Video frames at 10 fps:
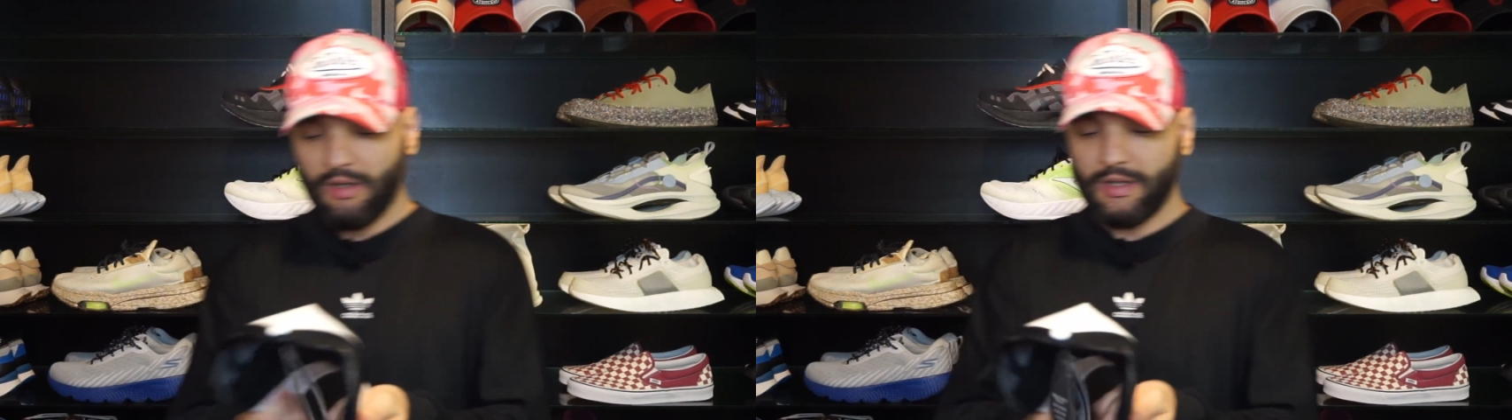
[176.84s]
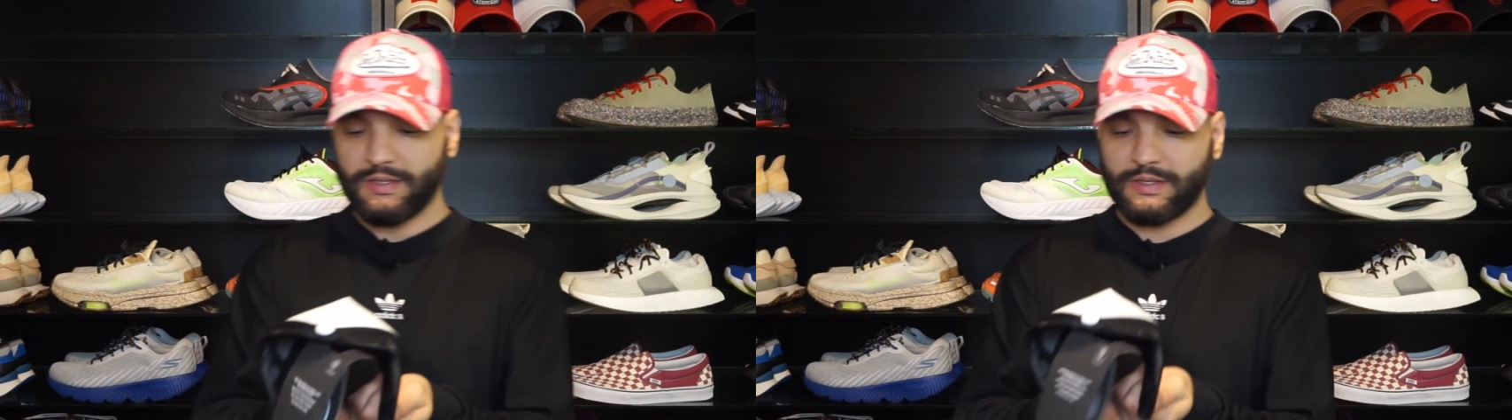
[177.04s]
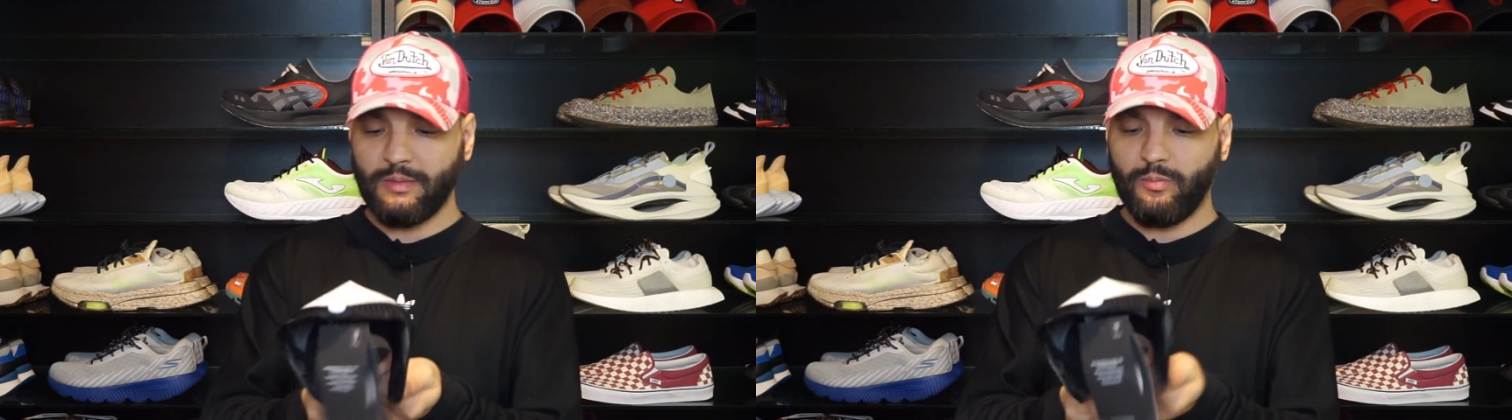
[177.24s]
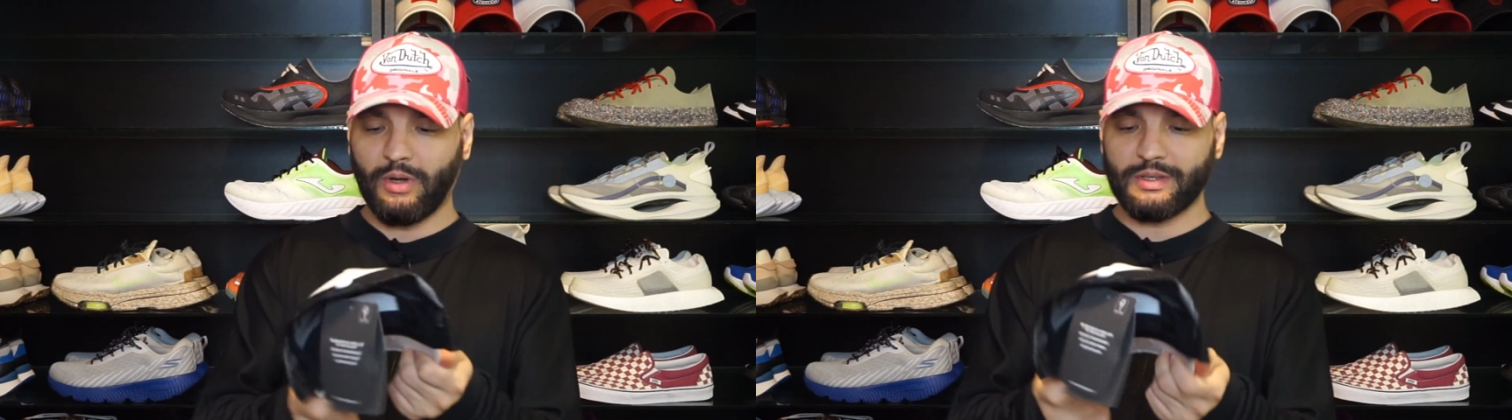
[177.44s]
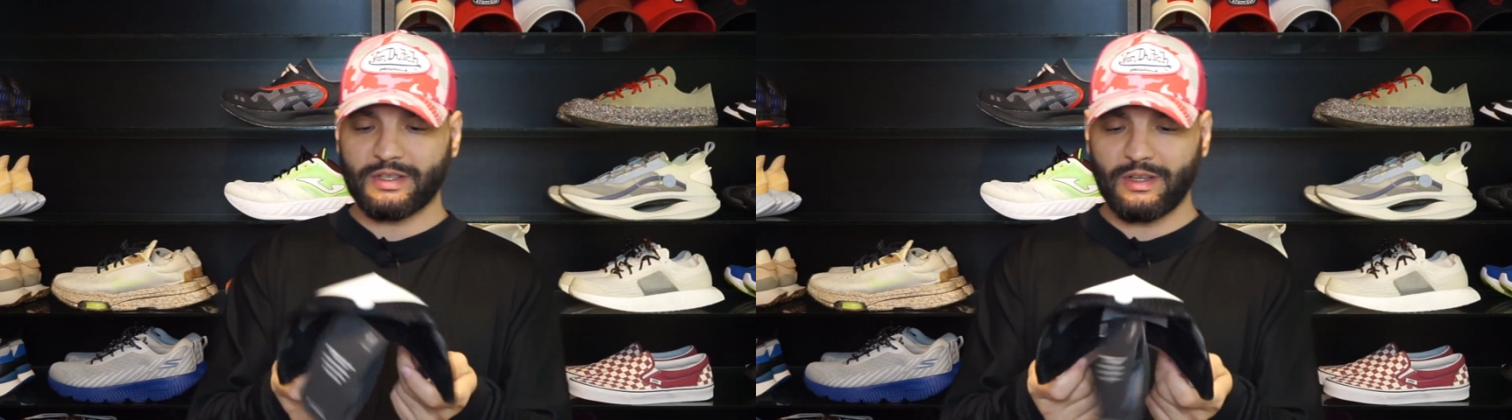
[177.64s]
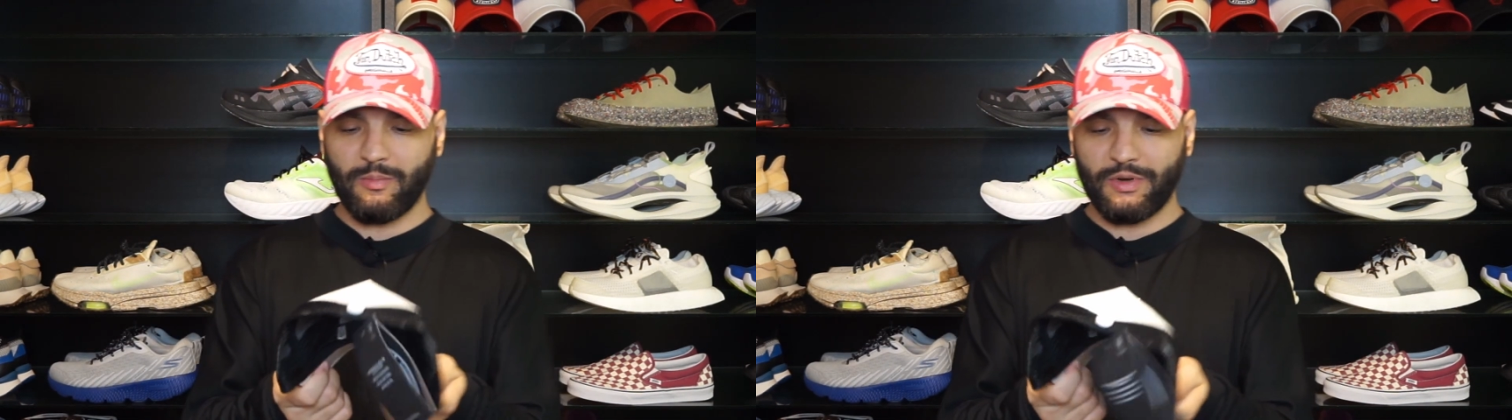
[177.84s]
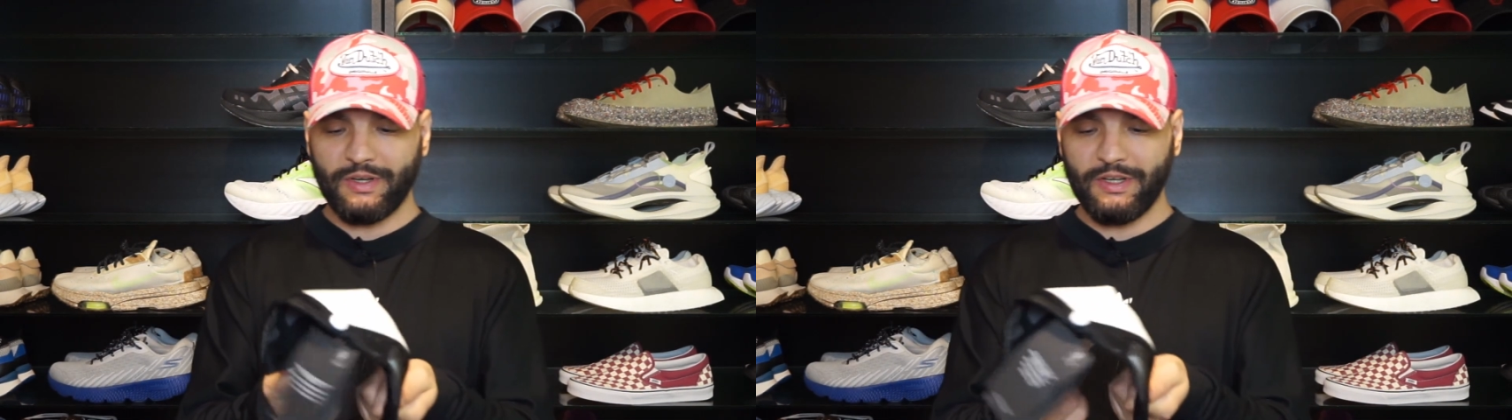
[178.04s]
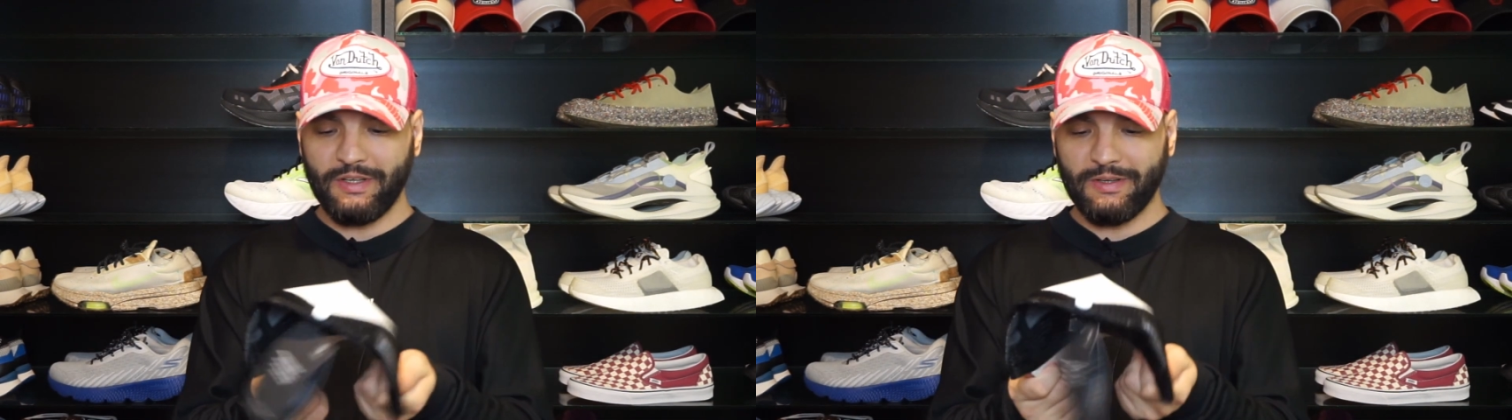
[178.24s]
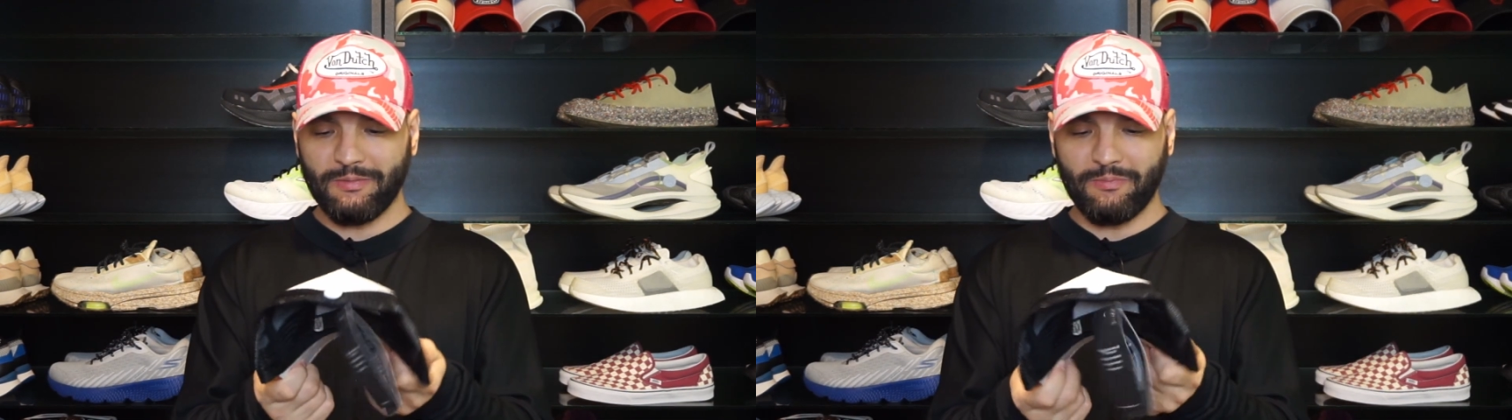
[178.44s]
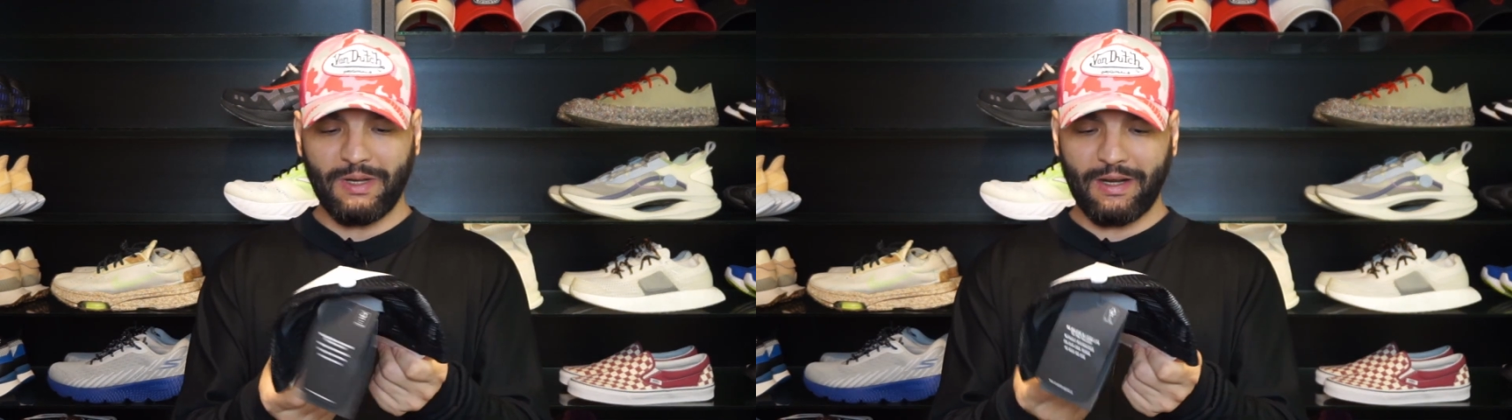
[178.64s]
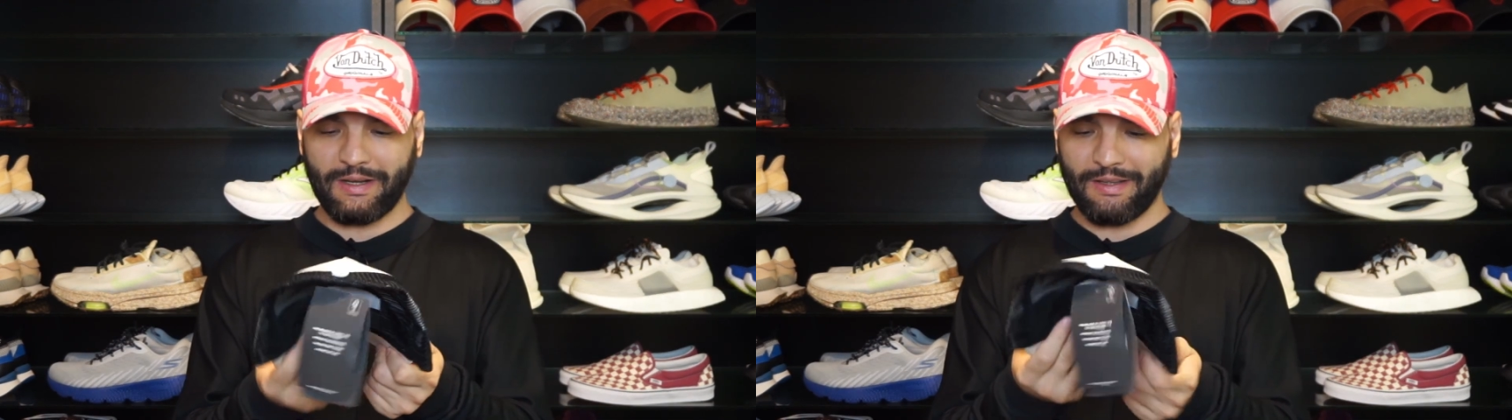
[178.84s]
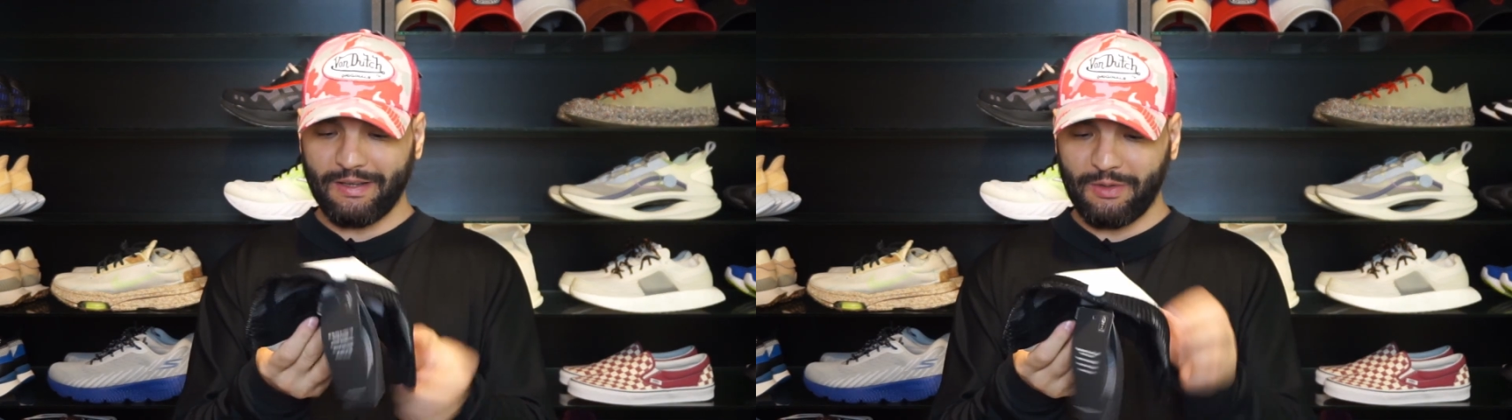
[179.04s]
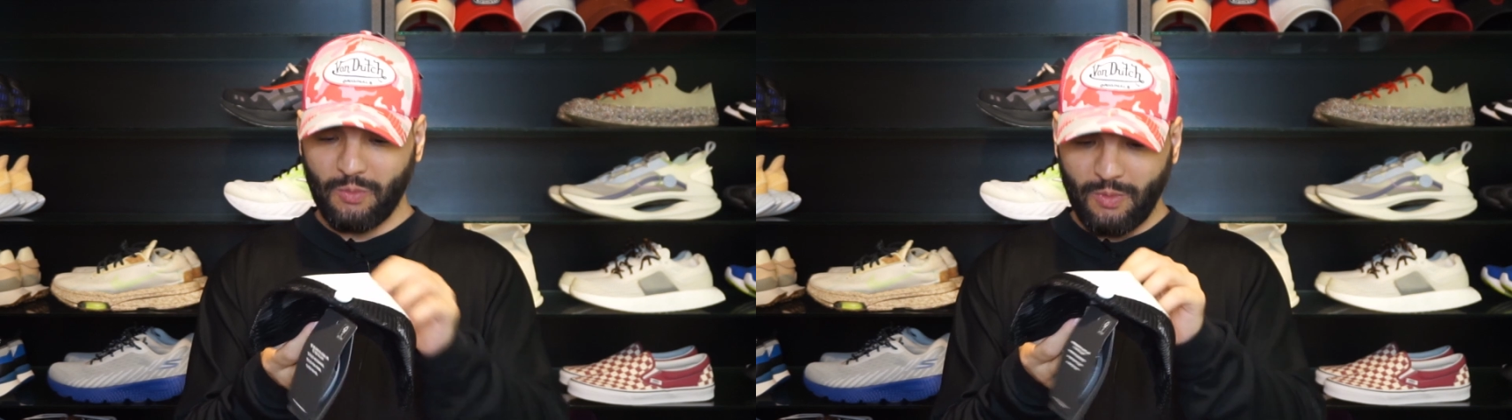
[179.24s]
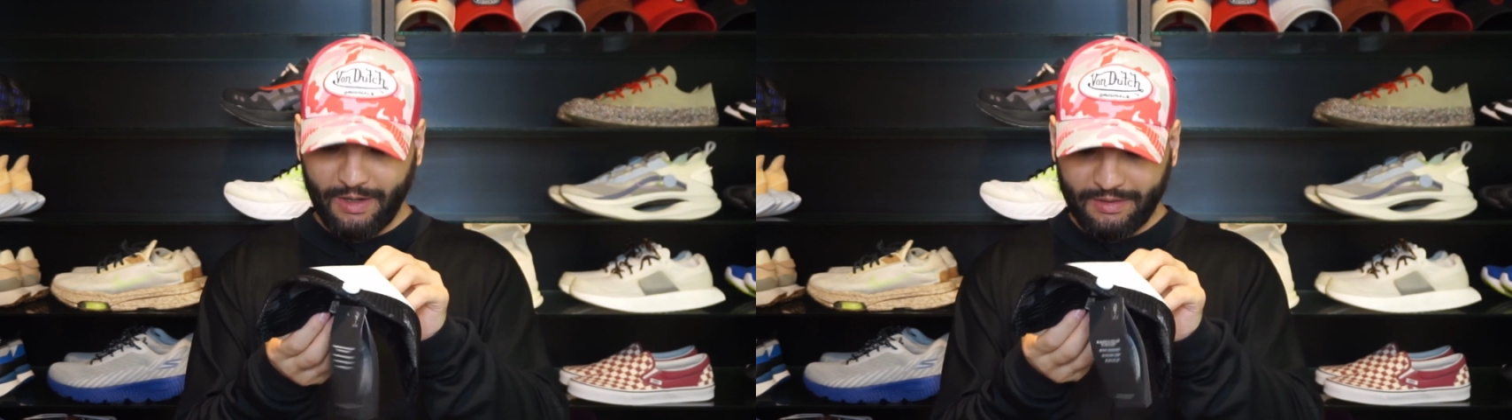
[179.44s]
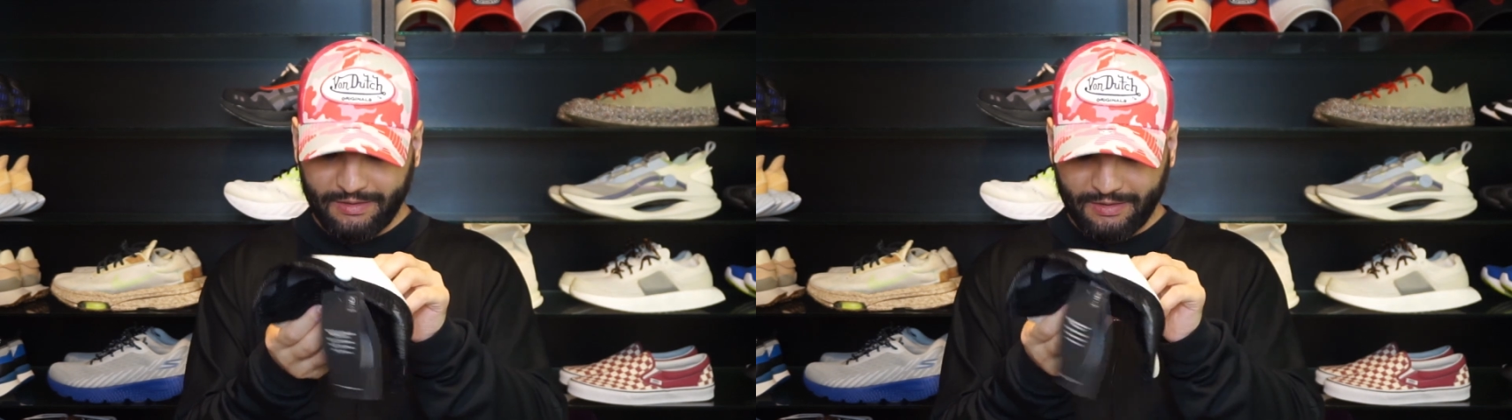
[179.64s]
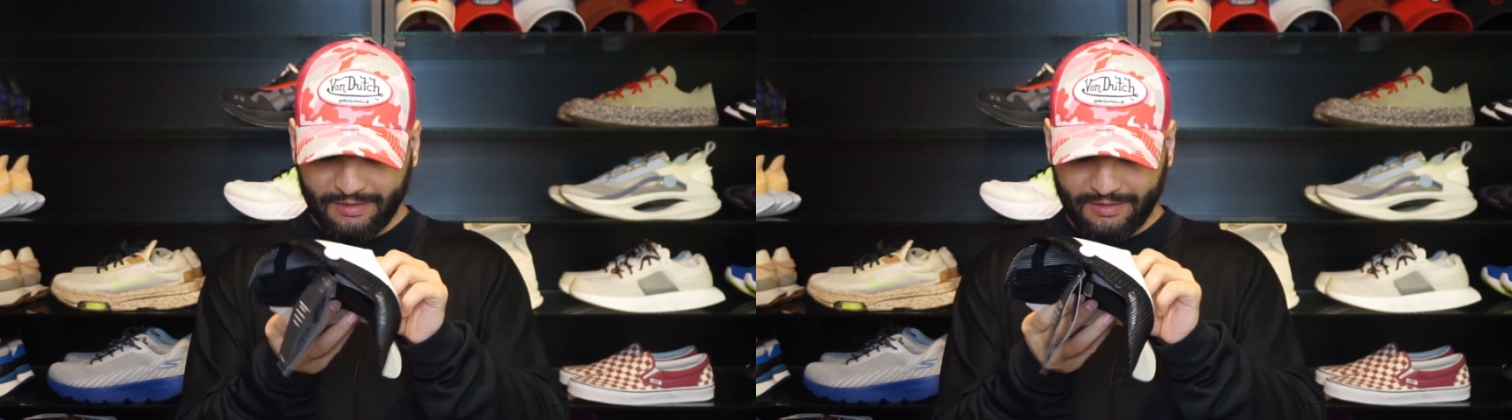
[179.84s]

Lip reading: A simple, summery black and white